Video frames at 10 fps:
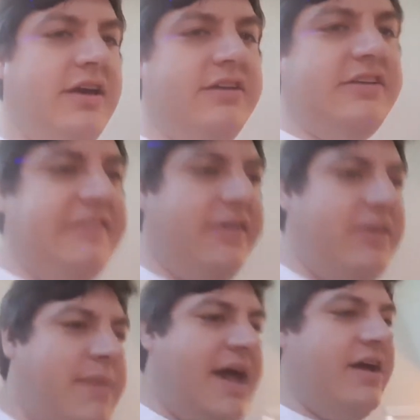to sell
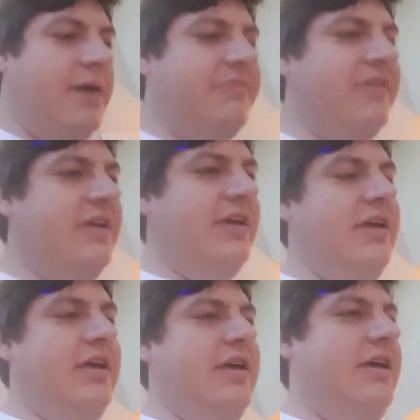them backups.
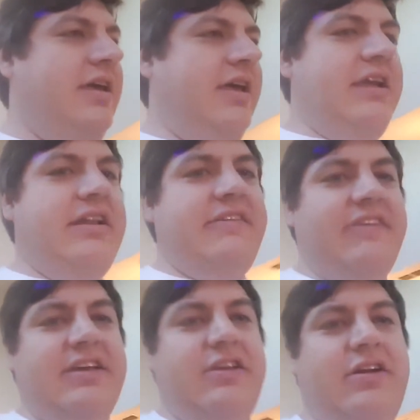And it's
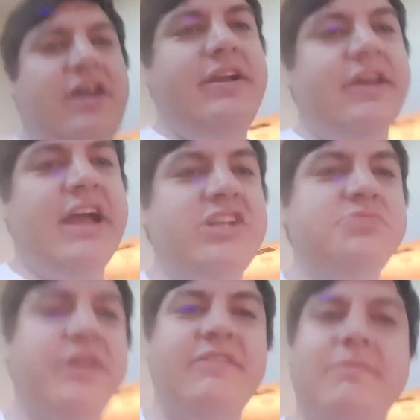like, you're not gonna catch
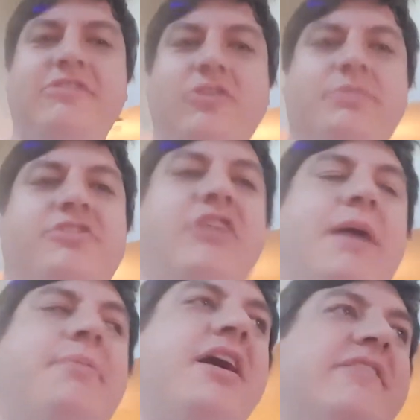me in some stupid
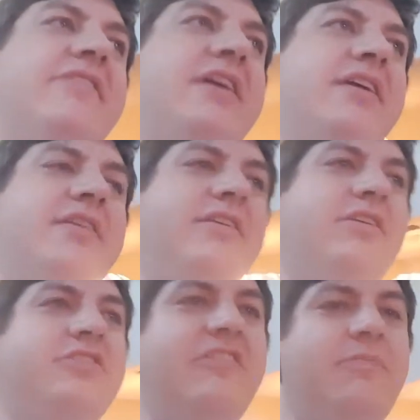trap, guys. Like
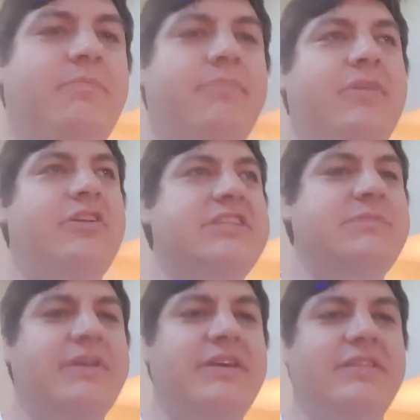you're just
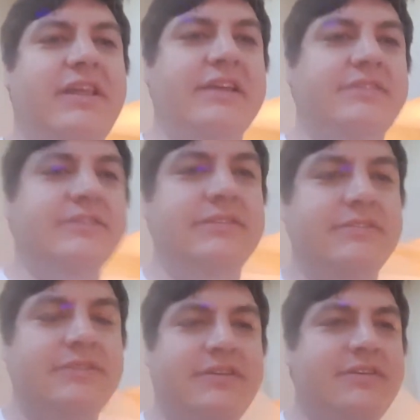being like
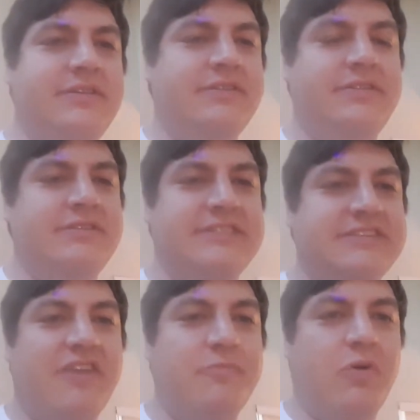
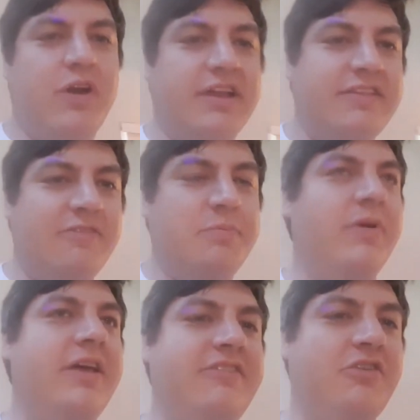sophomoric at this
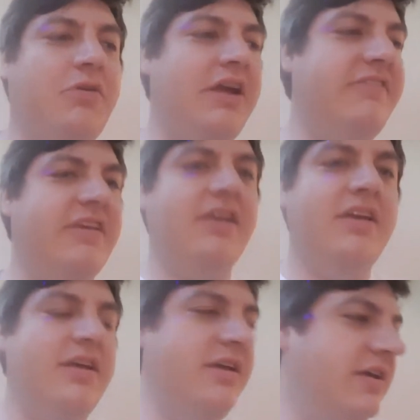point. It's crazy.
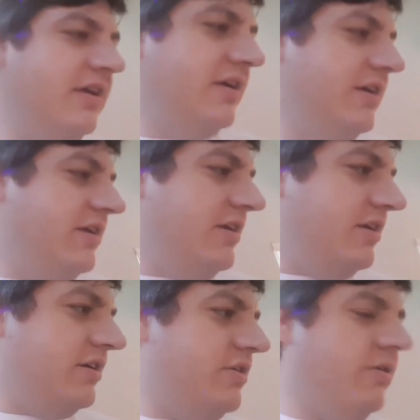
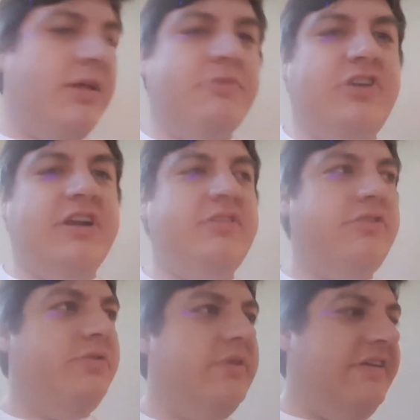All I'm trying to
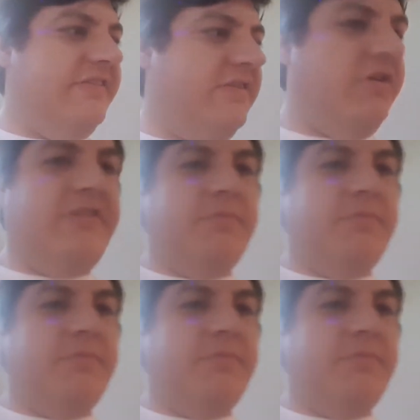do is hook some